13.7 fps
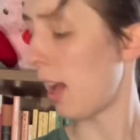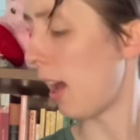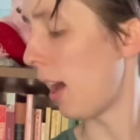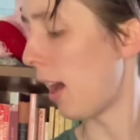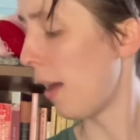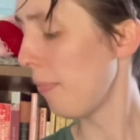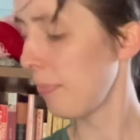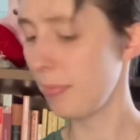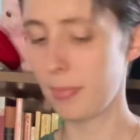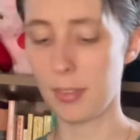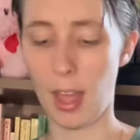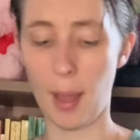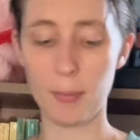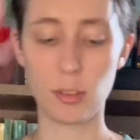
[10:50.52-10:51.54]

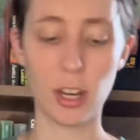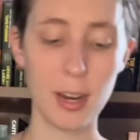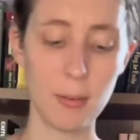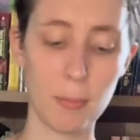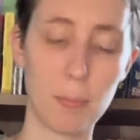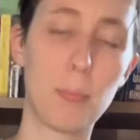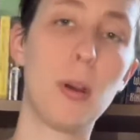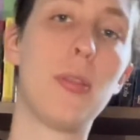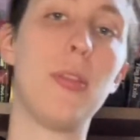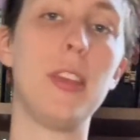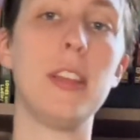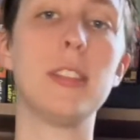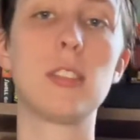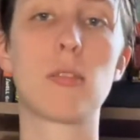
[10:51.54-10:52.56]
I'm trying to put
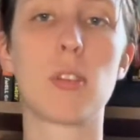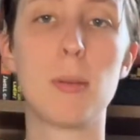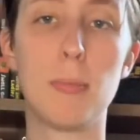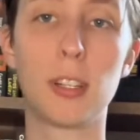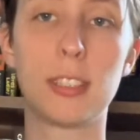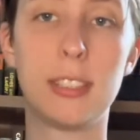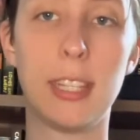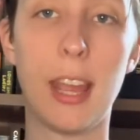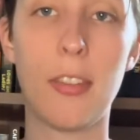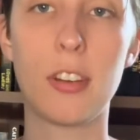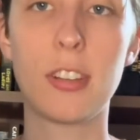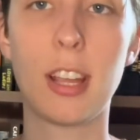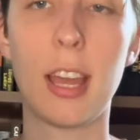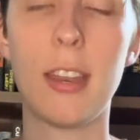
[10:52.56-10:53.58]
these three books together
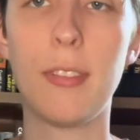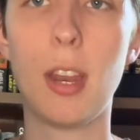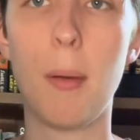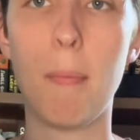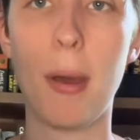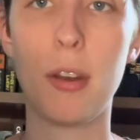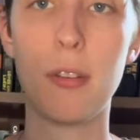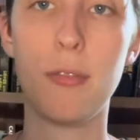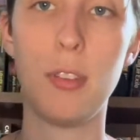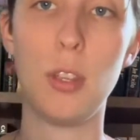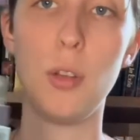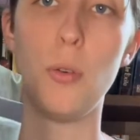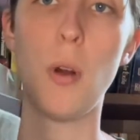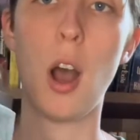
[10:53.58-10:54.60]
to kind of get a better
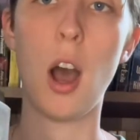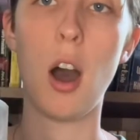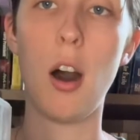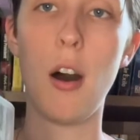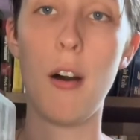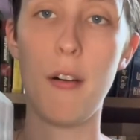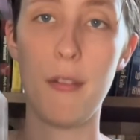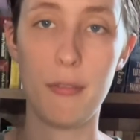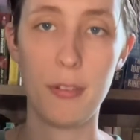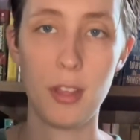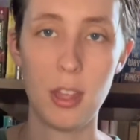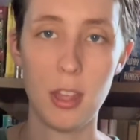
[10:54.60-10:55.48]
view of